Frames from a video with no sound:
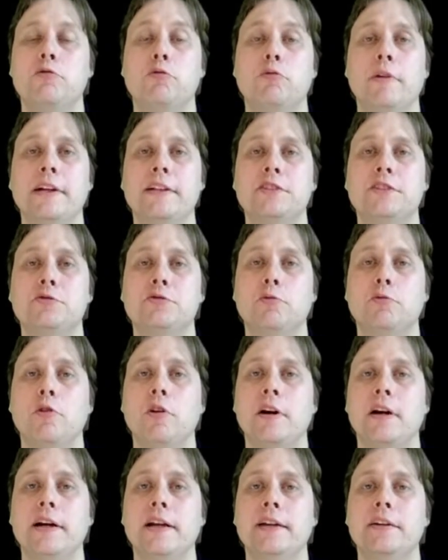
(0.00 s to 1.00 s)
which
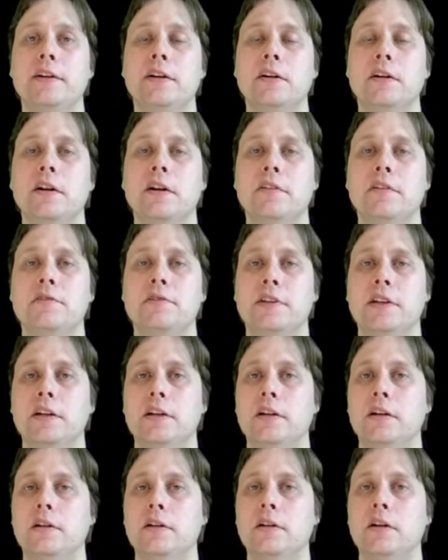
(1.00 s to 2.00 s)
one of
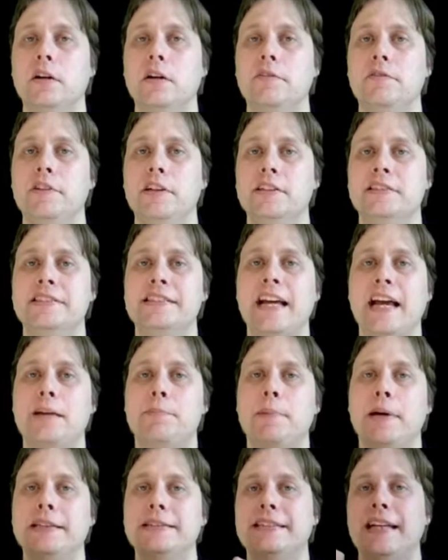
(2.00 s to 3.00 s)
the
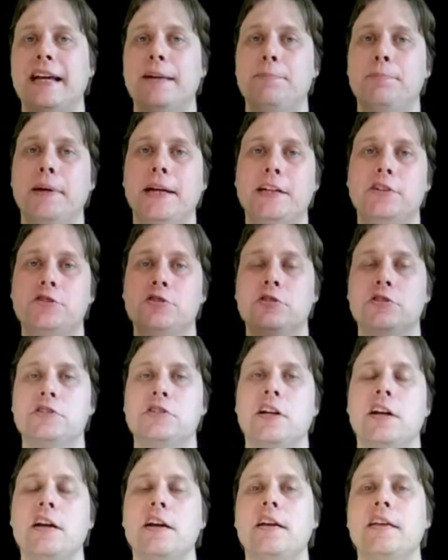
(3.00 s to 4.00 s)
side-by-side
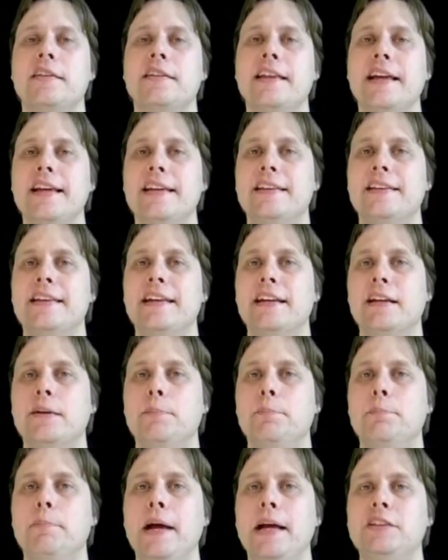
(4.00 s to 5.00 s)
pictures they think
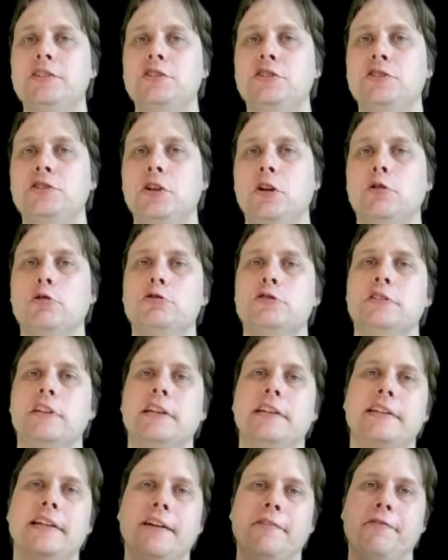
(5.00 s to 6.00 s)
best shows the
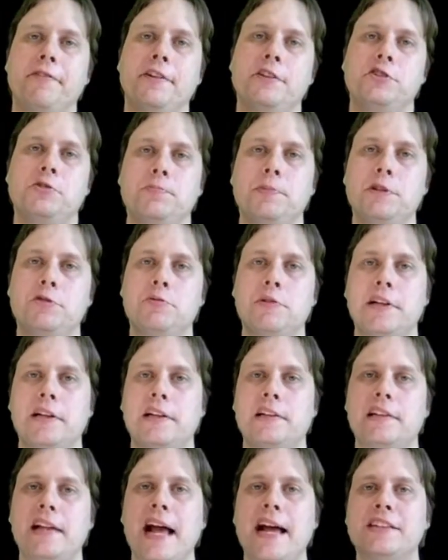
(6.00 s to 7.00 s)
difference between
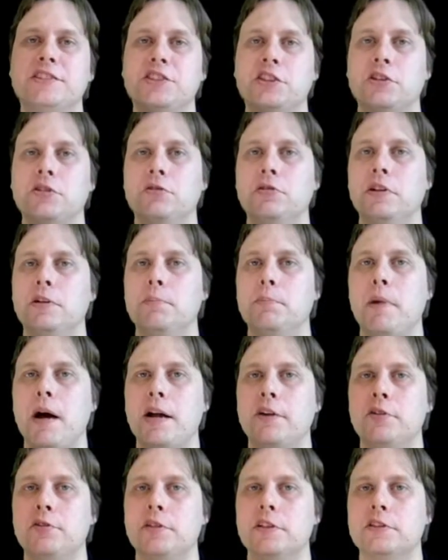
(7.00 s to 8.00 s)
classical and
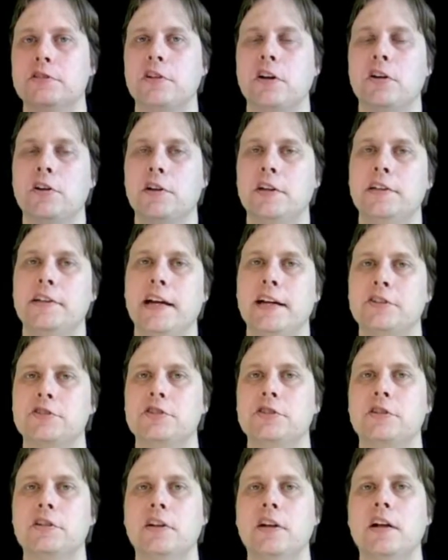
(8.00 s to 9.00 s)
modernist
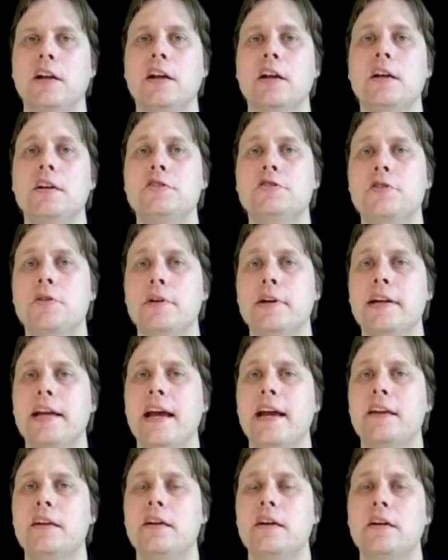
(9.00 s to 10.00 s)
architecture. So
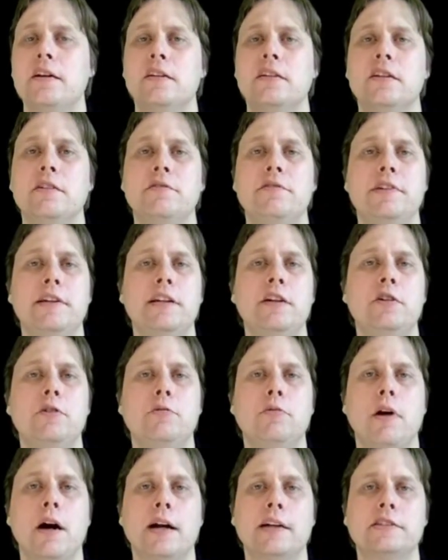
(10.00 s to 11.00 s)
again, the video
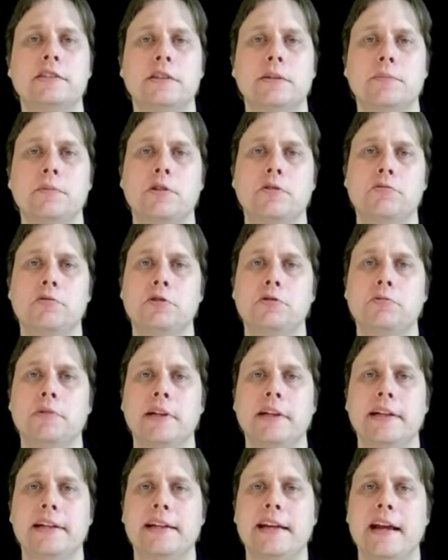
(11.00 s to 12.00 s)
walks them through
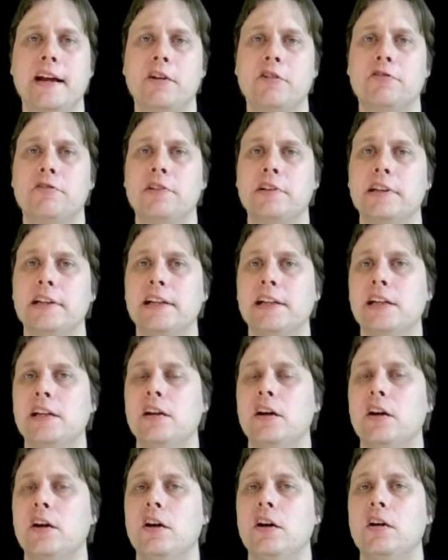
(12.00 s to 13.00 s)
really
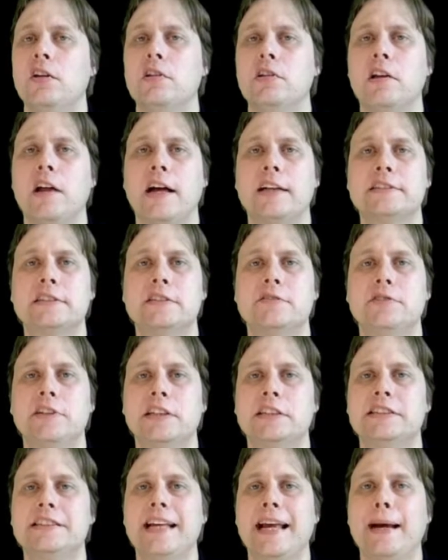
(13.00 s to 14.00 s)
carefully, lots of
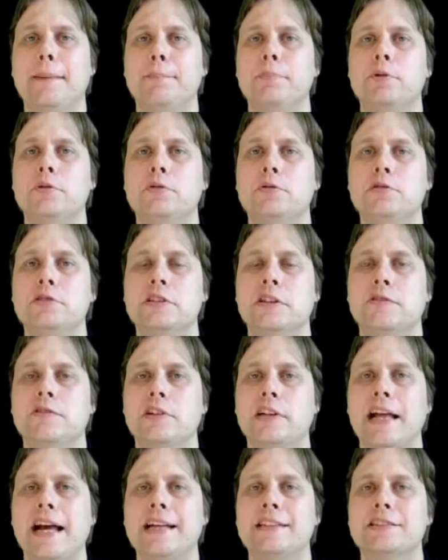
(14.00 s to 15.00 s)
examples of
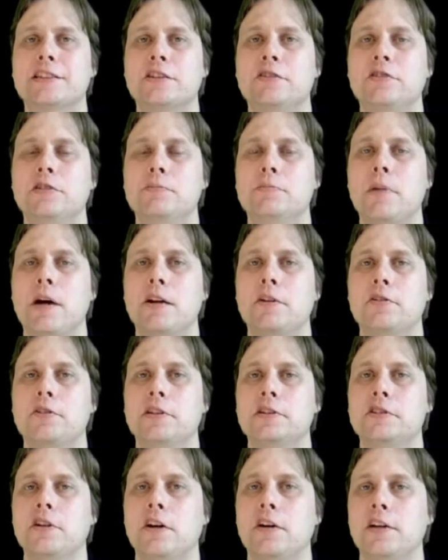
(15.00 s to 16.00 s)
classical and
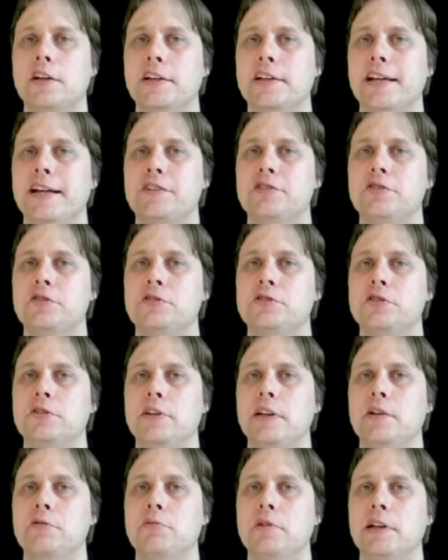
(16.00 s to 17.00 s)
modernist architecture, so
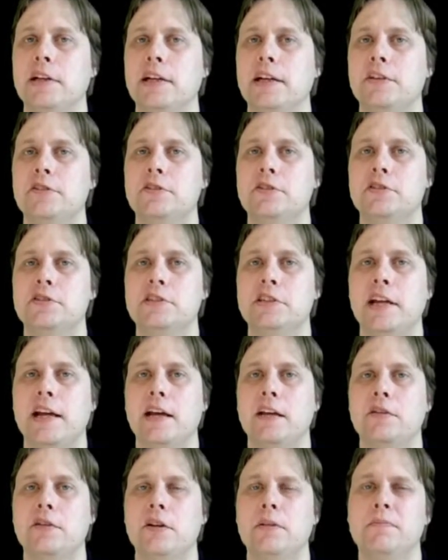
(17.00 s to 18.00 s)
they really
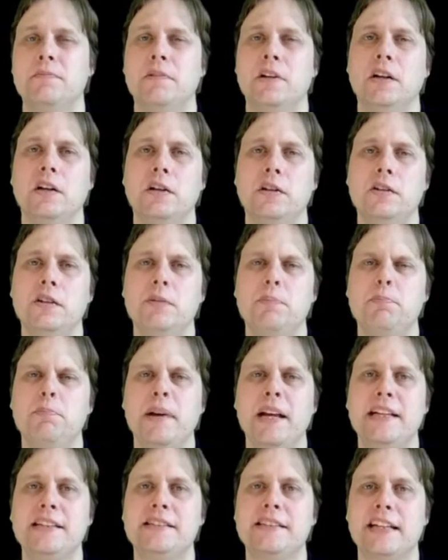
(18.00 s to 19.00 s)
understand the
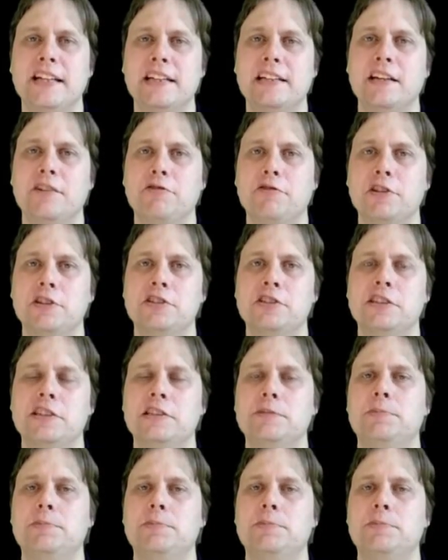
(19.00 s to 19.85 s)
basic differences